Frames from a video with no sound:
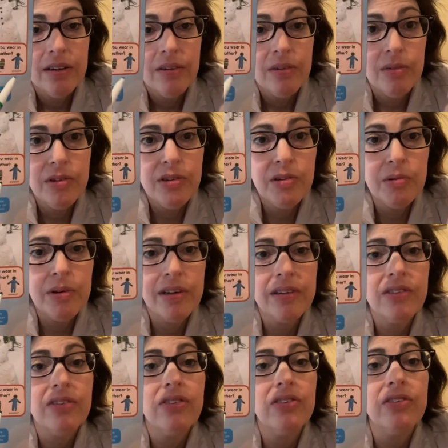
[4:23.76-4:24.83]
Would you wear a
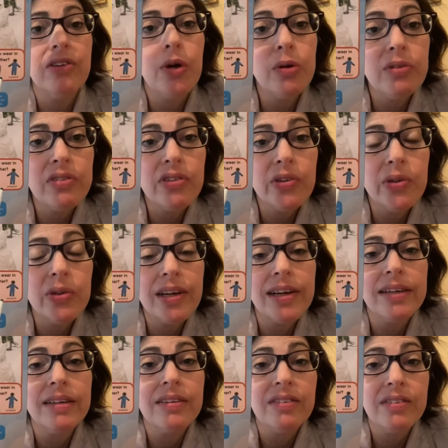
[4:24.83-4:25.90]
snowsuit
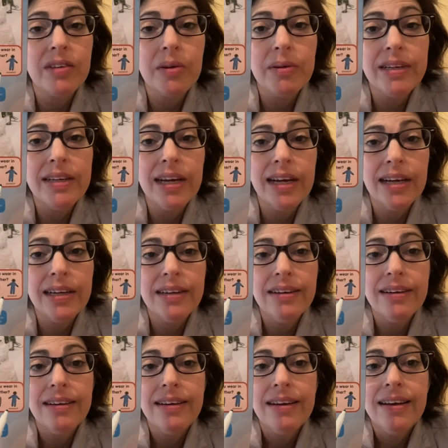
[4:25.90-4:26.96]
on a snowy
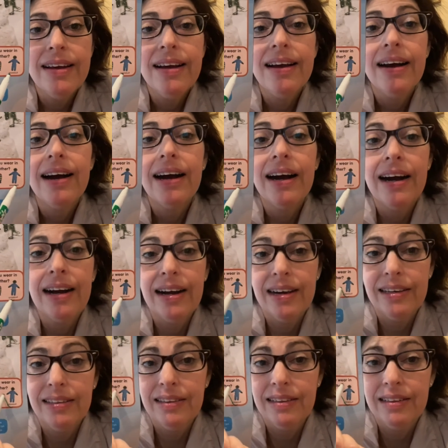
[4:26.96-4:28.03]
day?
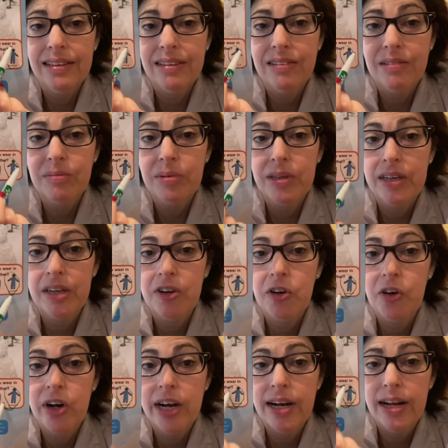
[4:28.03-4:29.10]
I think that's pretty a
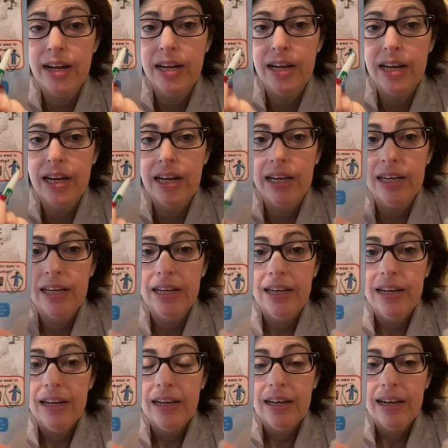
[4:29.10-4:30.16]
great idea.
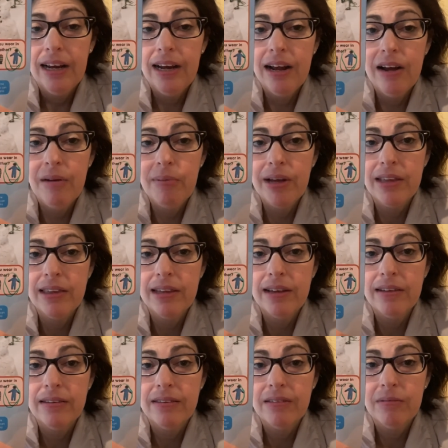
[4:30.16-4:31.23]
And how about
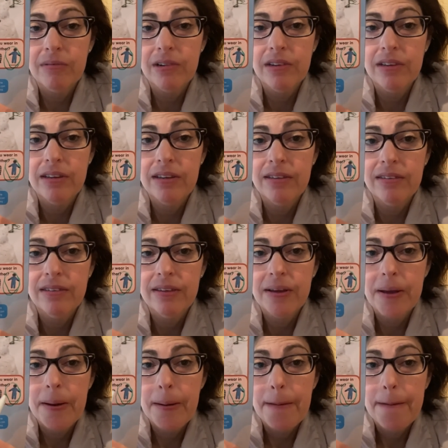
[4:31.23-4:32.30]
this? What are these?
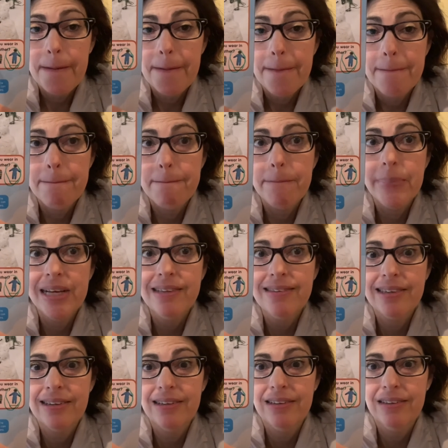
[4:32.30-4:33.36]

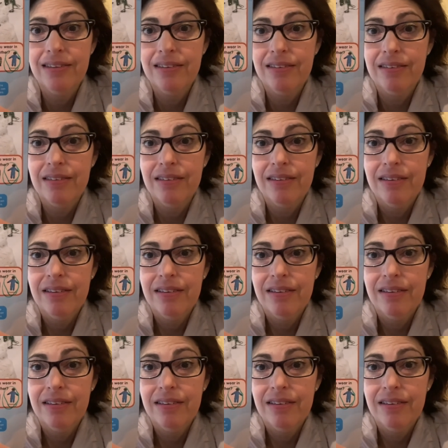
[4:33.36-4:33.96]
Mittens.